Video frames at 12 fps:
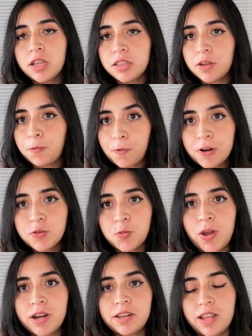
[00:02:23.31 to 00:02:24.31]
The first
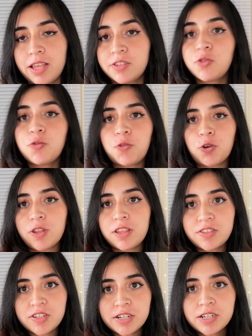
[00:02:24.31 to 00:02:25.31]
one asks you for the
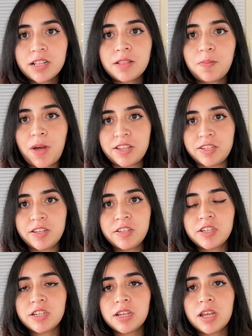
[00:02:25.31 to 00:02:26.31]
general
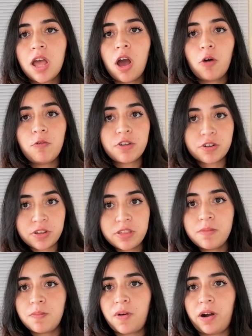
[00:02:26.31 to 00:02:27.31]
passage of the
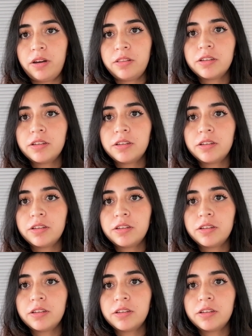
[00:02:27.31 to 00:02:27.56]
reading part.